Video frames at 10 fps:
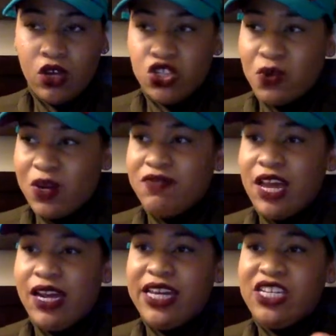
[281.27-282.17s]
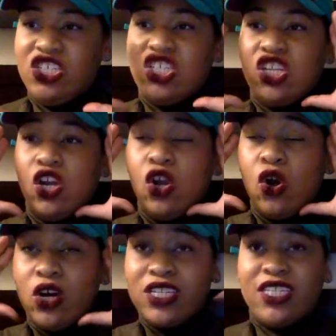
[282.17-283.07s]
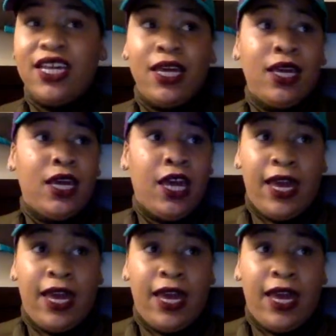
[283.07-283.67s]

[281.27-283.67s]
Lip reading: So what if that lady just lost it